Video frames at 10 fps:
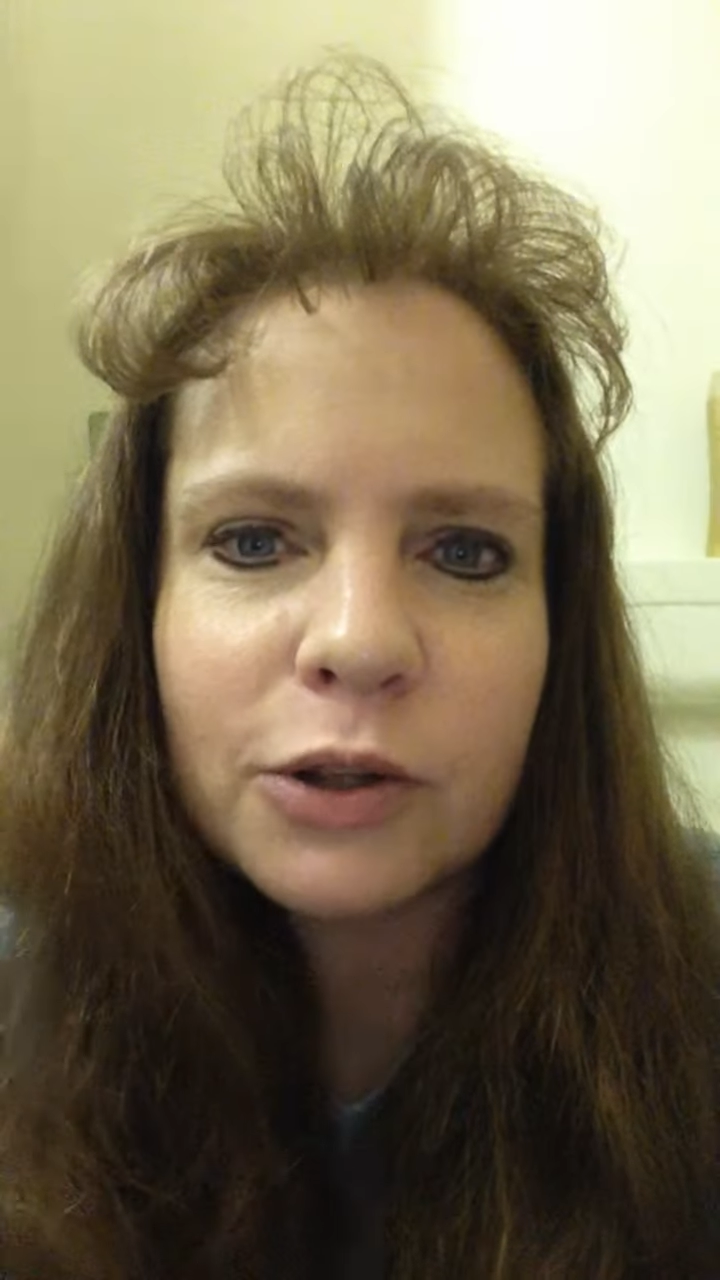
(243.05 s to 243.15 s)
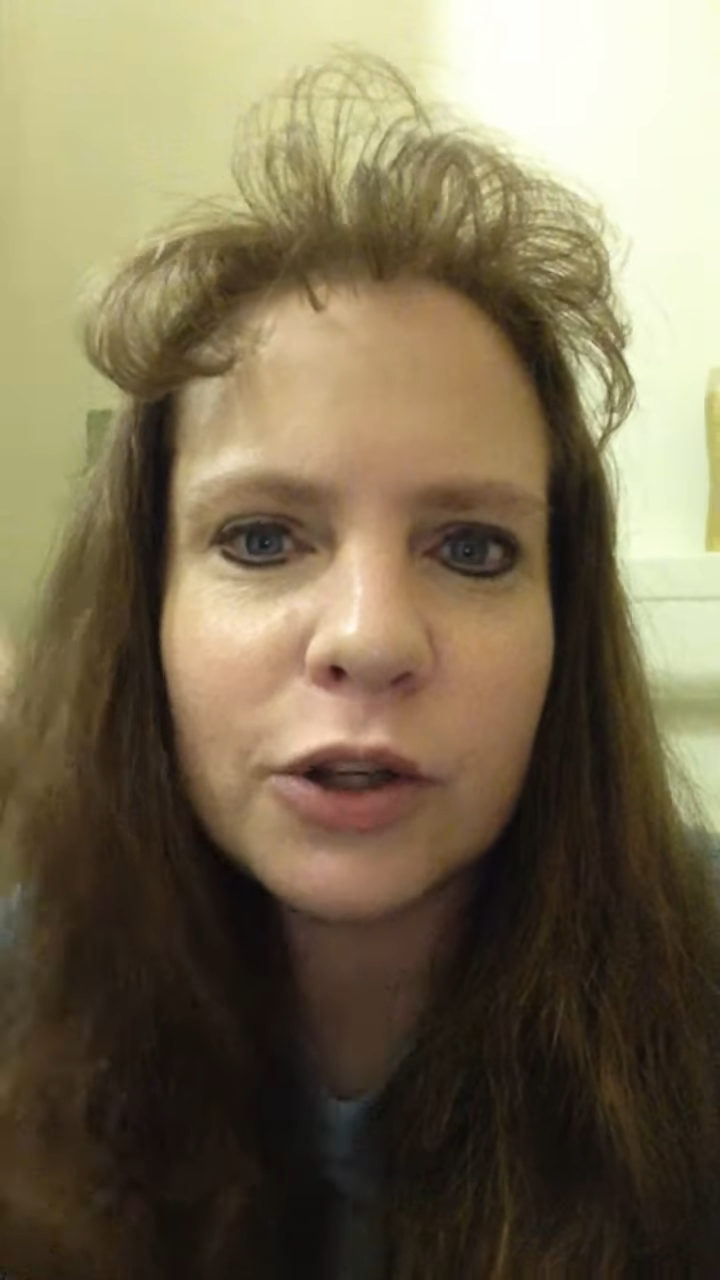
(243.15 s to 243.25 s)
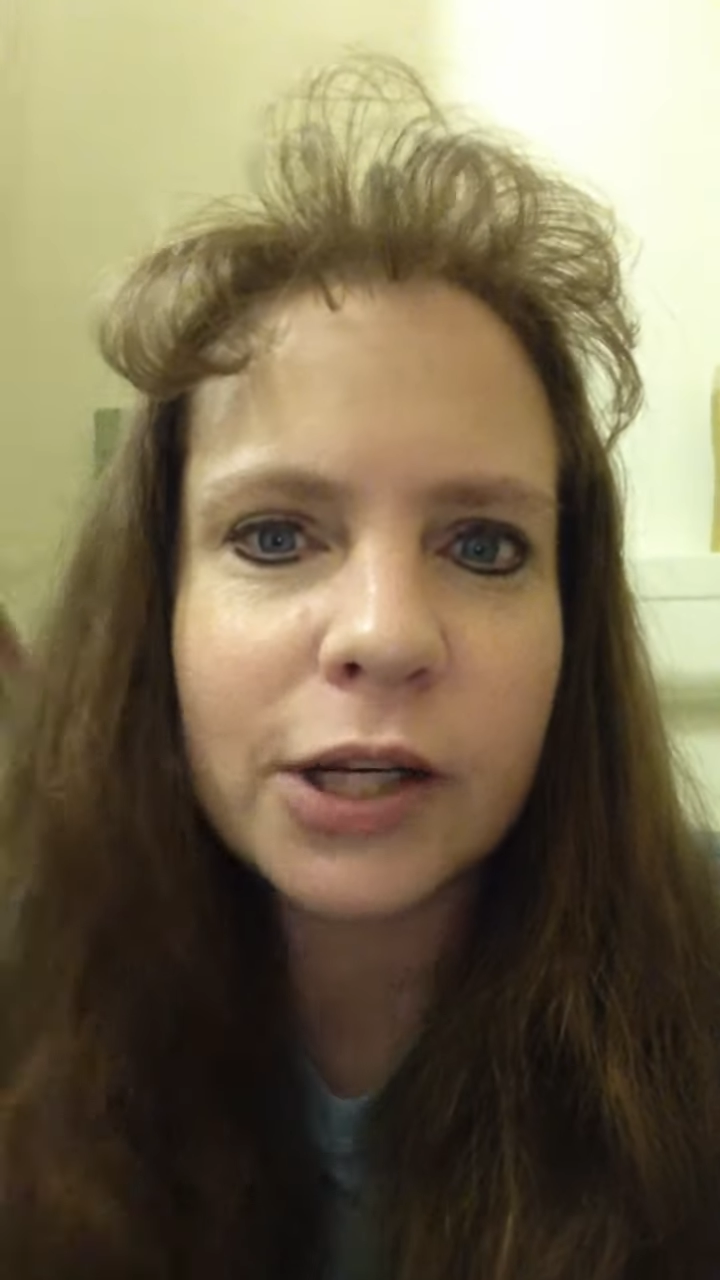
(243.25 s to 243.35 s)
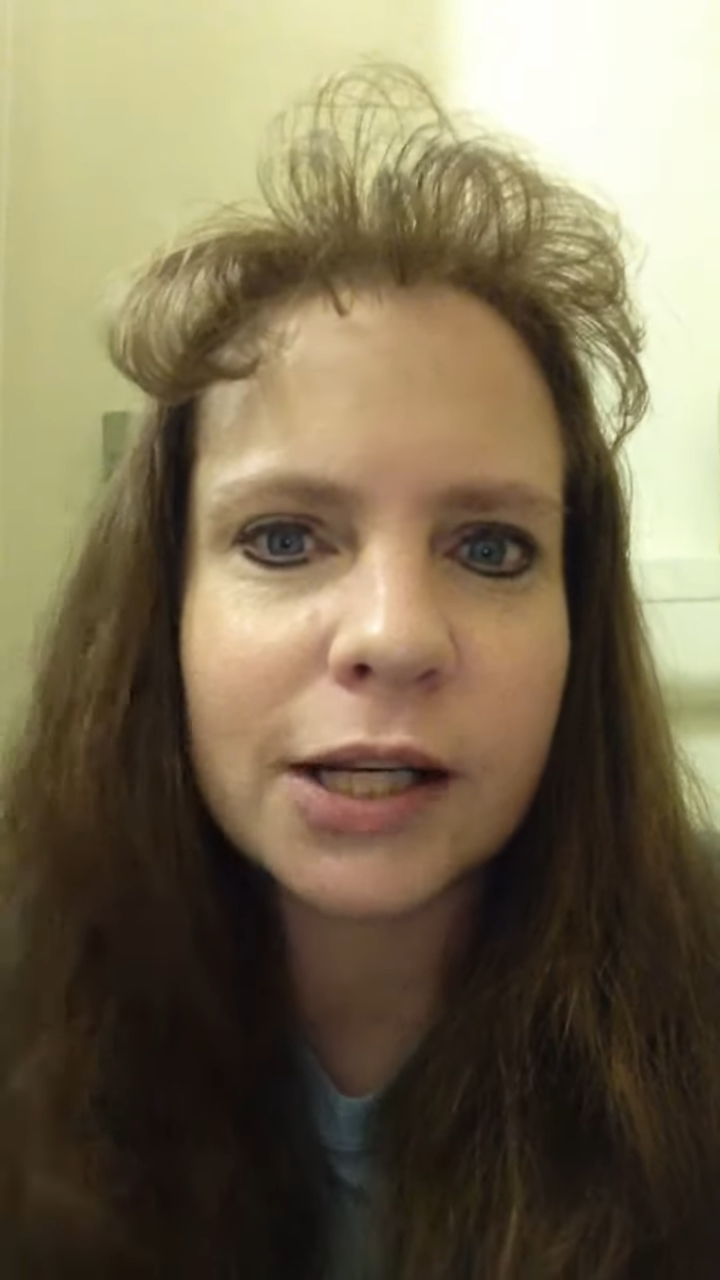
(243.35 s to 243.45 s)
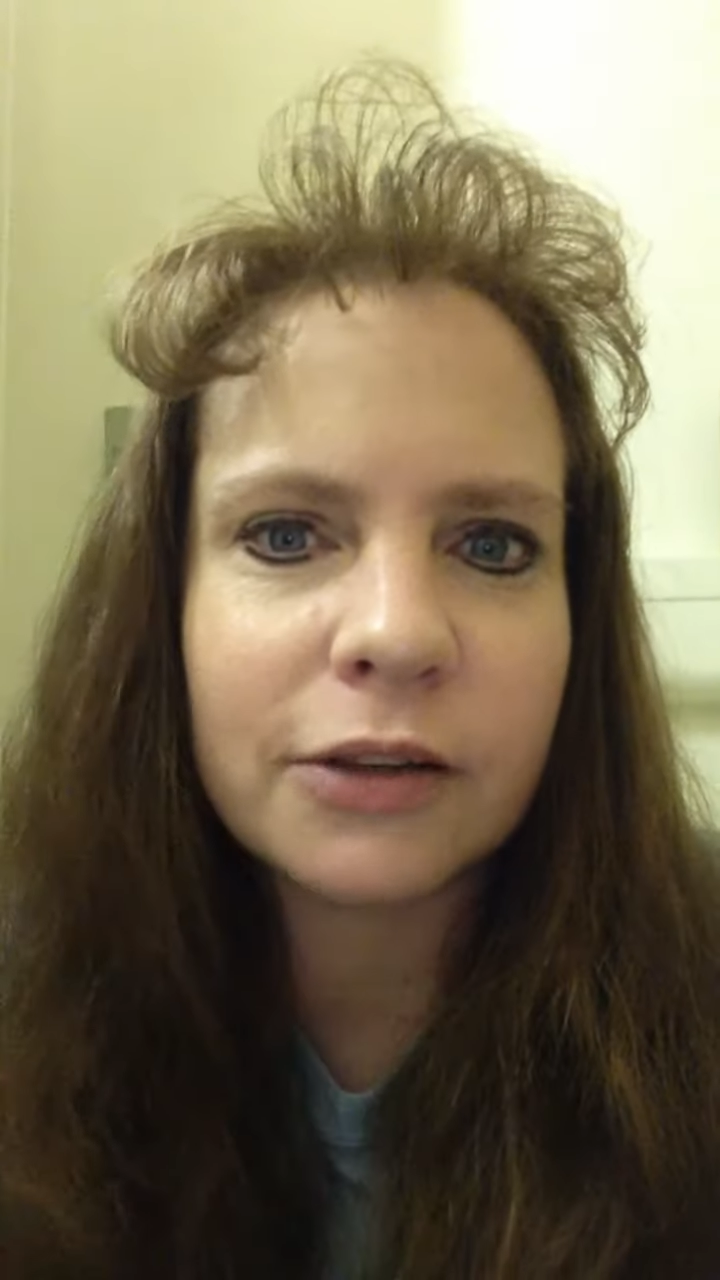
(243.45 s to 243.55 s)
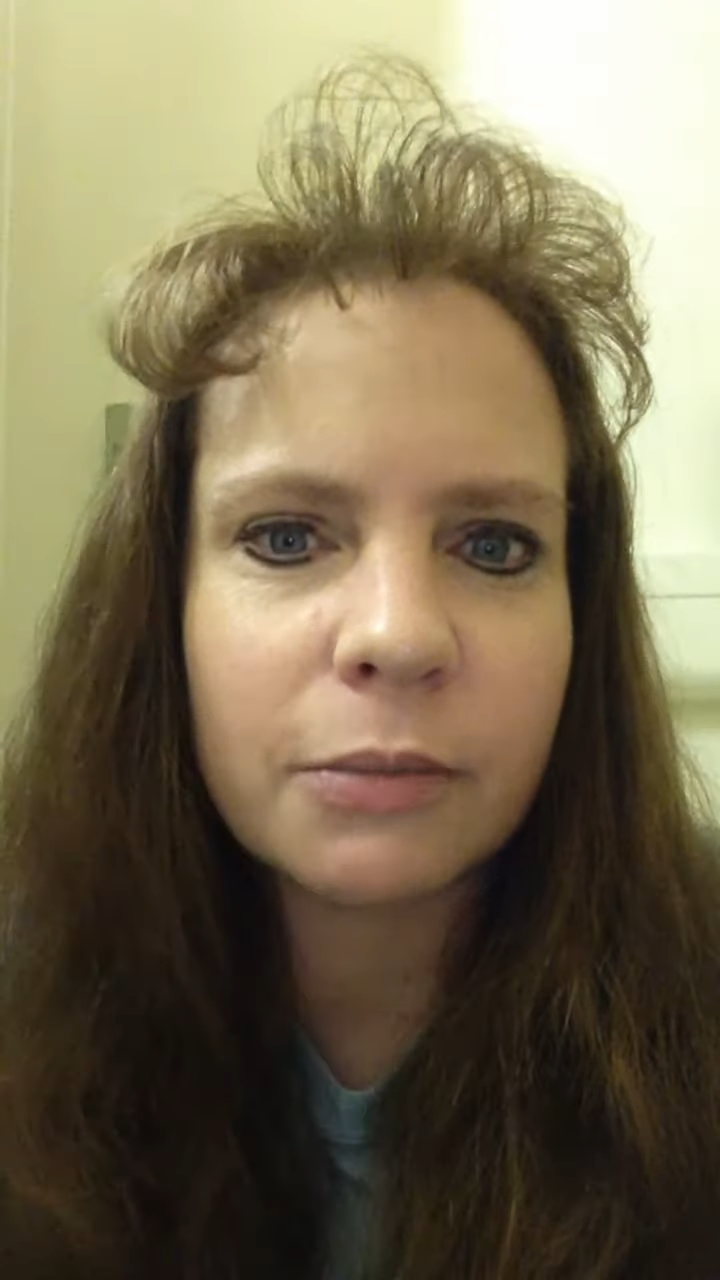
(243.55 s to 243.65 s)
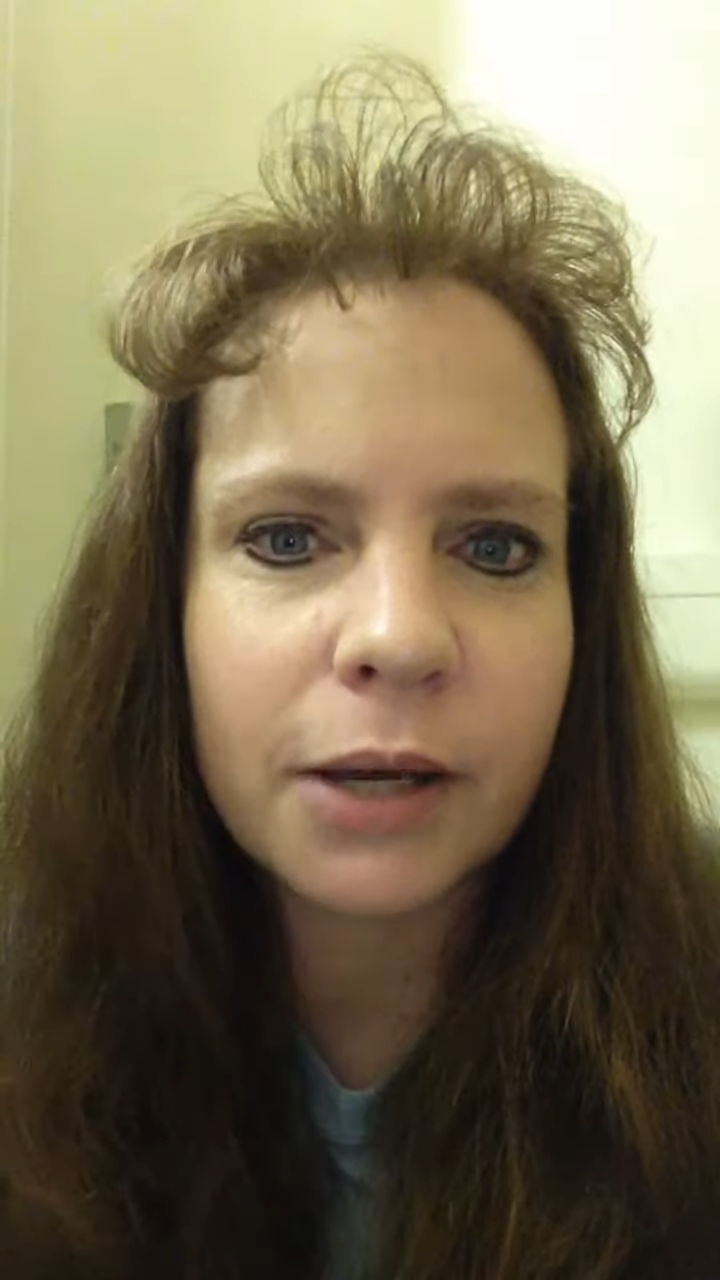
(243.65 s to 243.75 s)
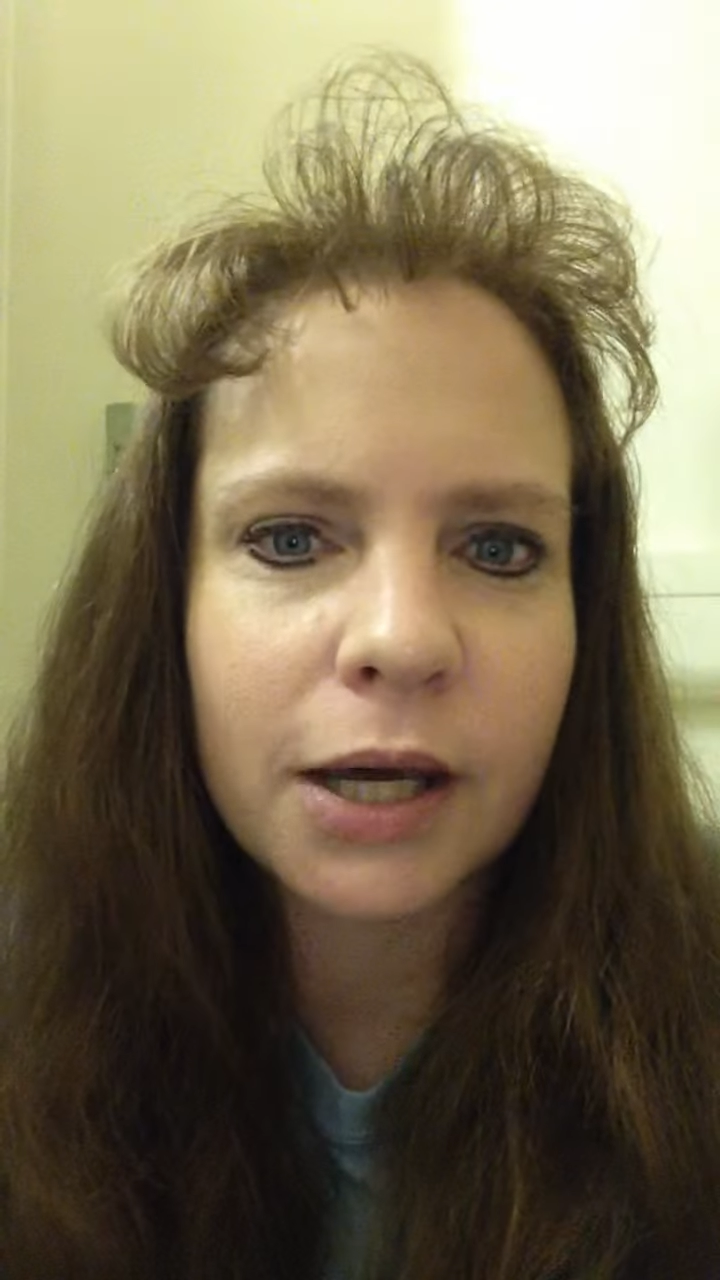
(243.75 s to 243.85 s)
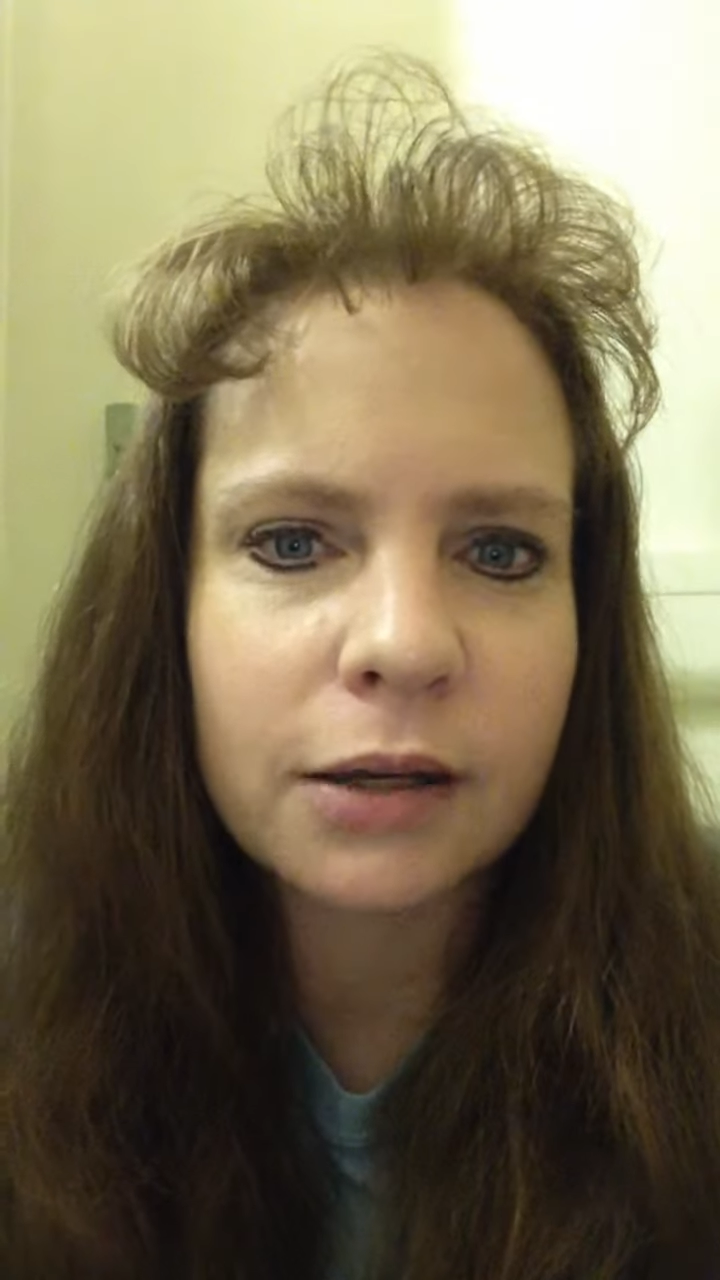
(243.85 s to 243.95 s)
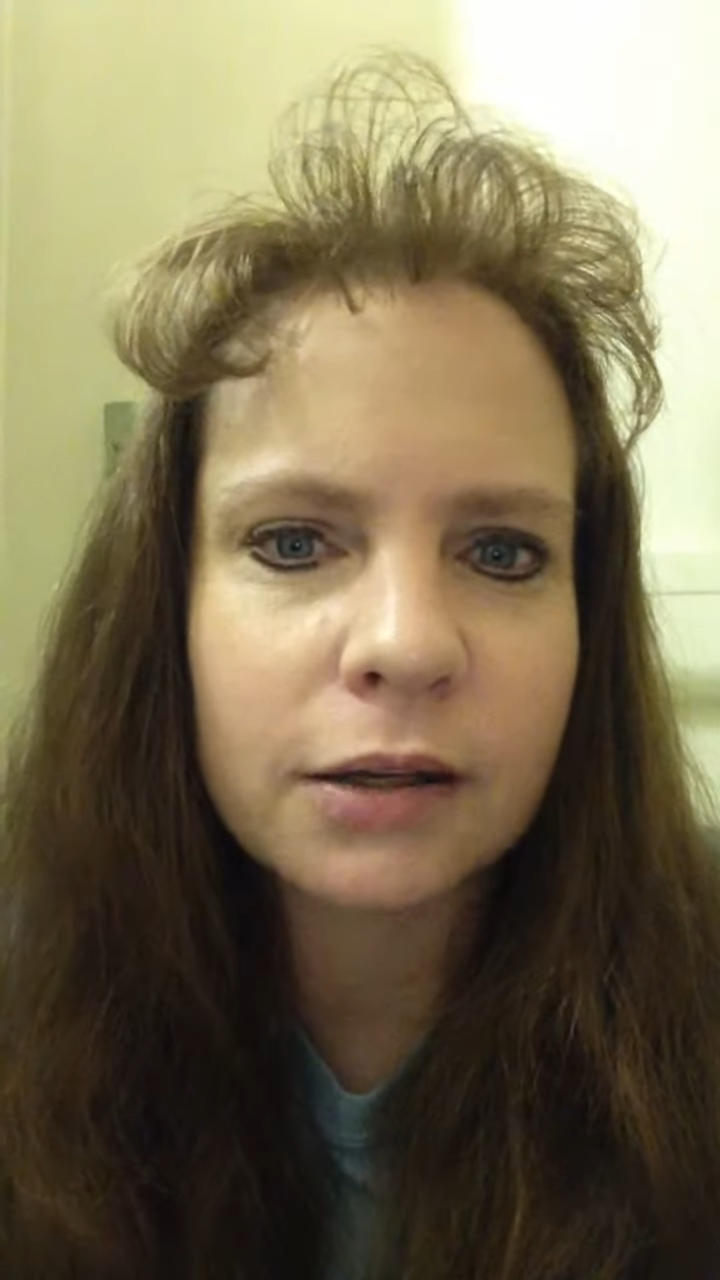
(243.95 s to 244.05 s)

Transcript: looking out the back